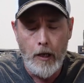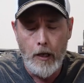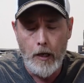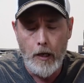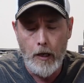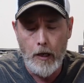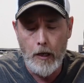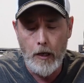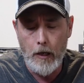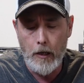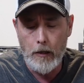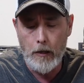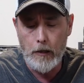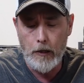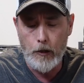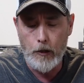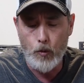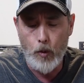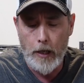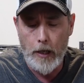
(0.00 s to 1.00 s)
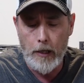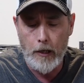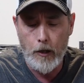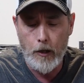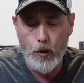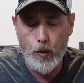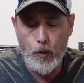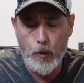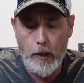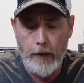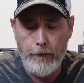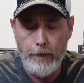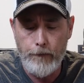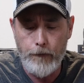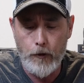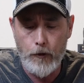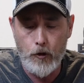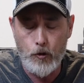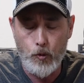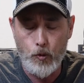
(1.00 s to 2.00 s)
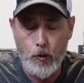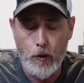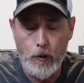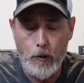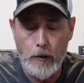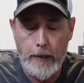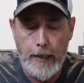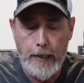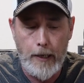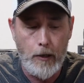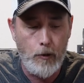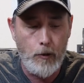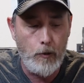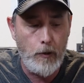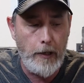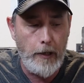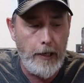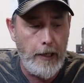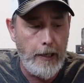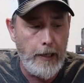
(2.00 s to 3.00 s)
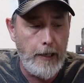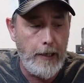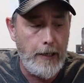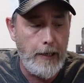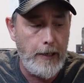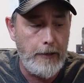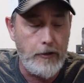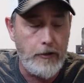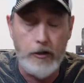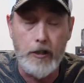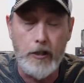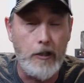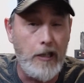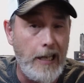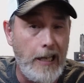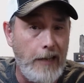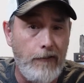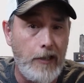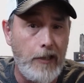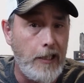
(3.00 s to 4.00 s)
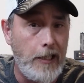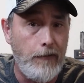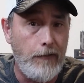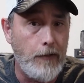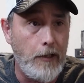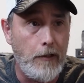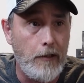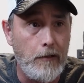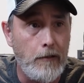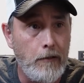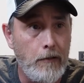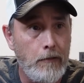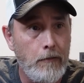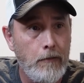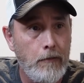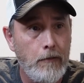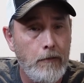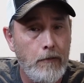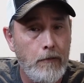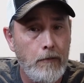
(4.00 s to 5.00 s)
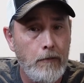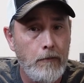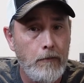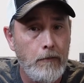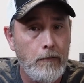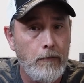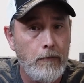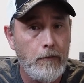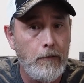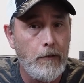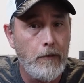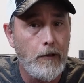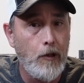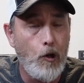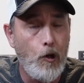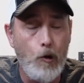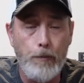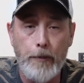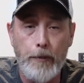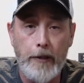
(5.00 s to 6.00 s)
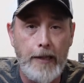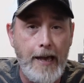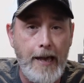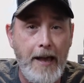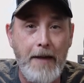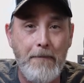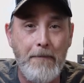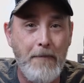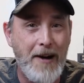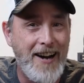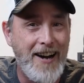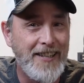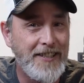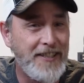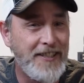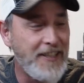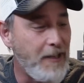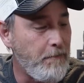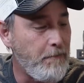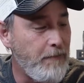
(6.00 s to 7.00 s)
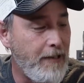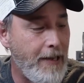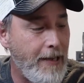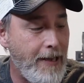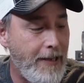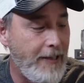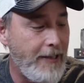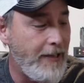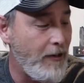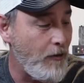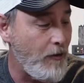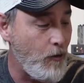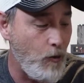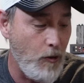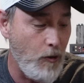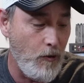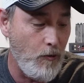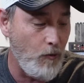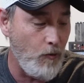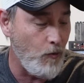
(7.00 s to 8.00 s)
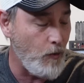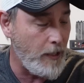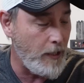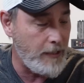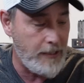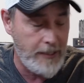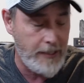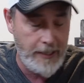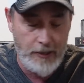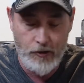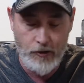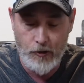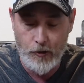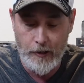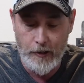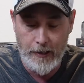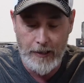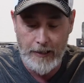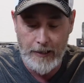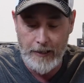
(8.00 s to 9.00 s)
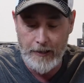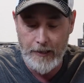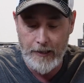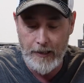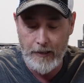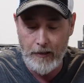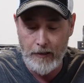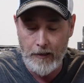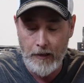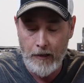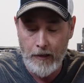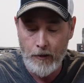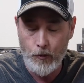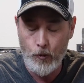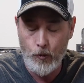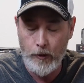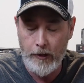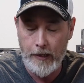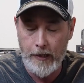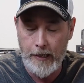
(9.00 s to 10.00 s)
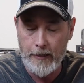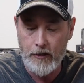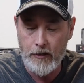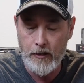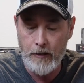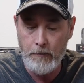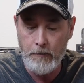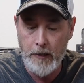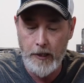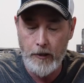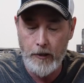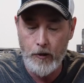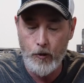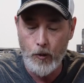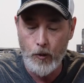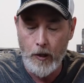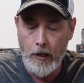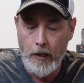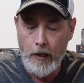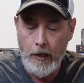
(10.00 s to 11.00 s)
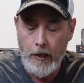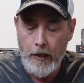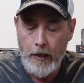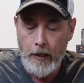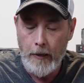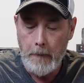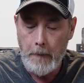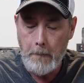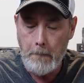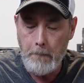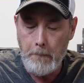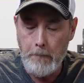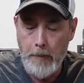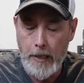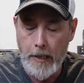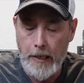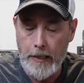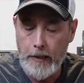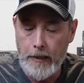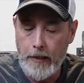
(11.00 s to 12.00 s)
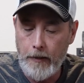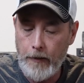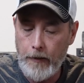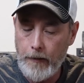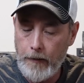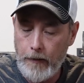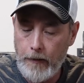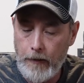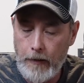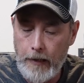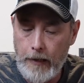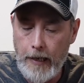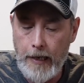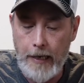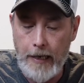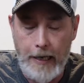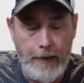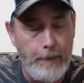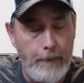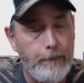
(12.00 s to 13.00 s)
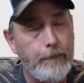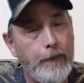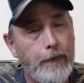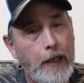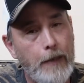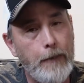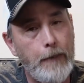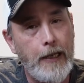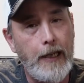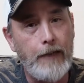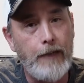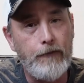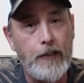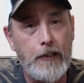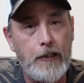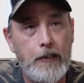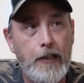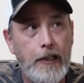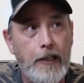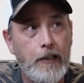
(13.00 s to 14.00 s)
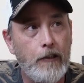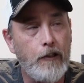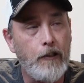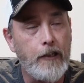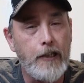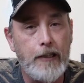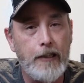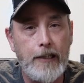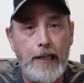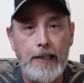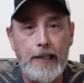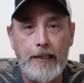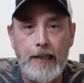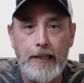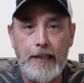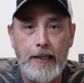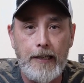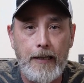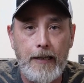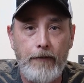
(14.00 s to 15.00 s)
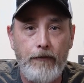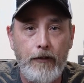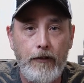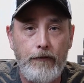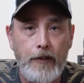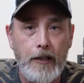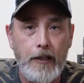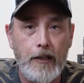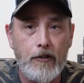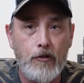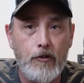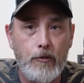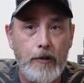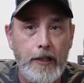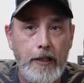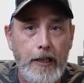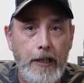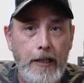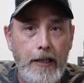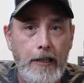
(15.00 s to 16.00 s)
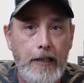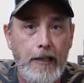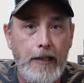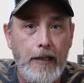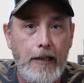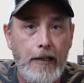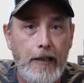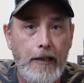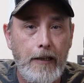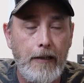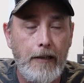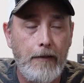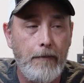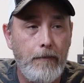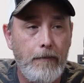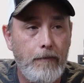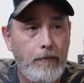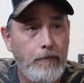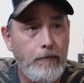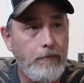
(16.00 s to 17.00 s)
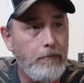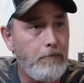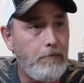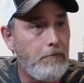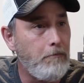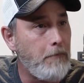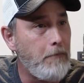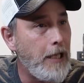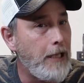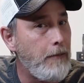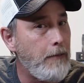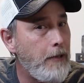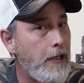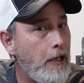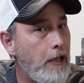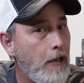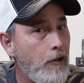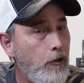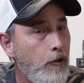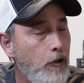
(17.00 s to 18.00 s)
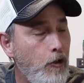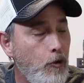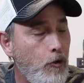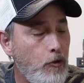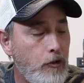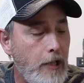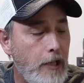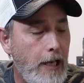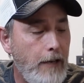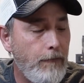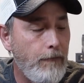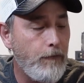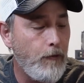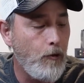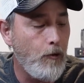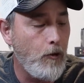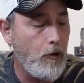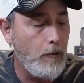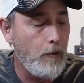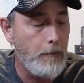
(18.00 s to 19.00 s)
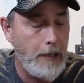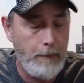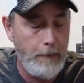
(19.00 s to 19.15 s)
uh, a little while ago when it first rolled out, and I still haven't even opened that box up yet eh, or run tests or anything with that CPU. But yeah, I I might have to take a look at that 9950X3D and maybe I'll use that for my